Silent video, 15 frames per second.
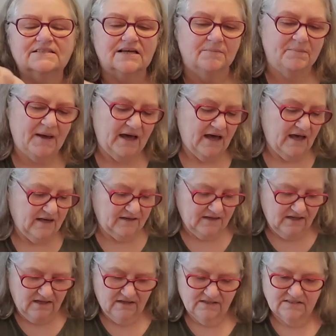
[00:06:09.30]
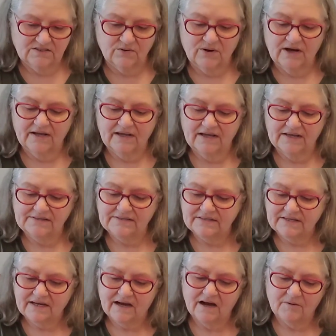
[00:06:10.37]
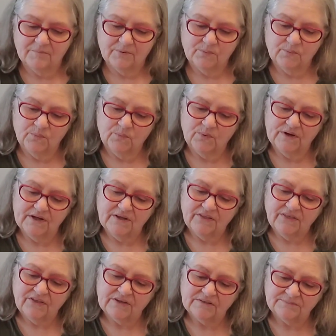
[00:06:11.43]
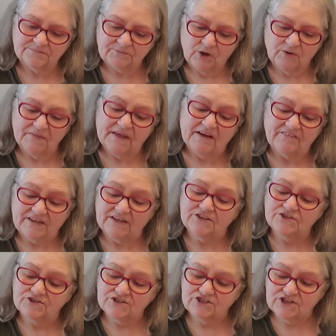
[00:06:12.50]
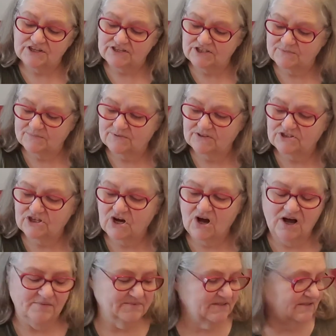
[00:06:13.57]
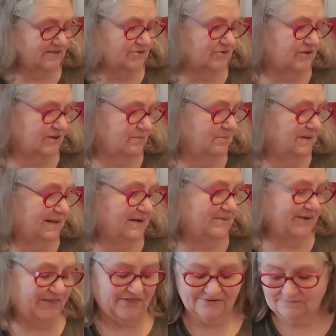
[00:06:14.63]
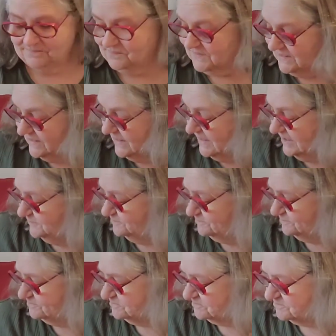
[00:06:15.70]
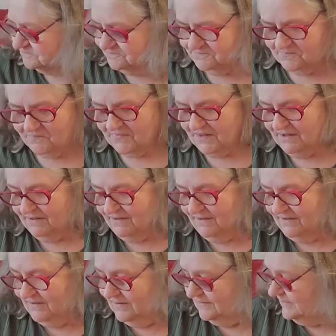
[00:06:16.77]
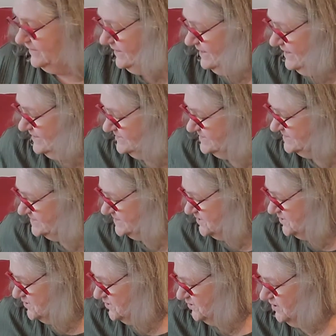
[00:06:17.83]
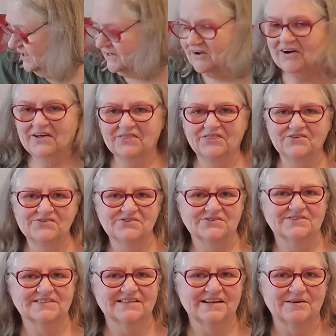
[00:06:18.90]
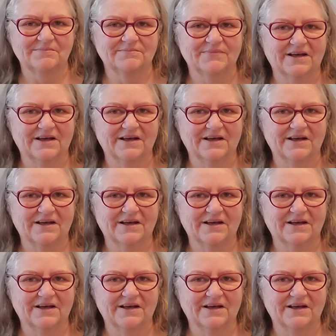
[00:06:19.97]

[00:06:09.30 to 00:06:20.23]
a pack. So I ended up with, oh, they have interchangeable tops, so you can play with them. Yeah. Yeah, so I got those, and I'm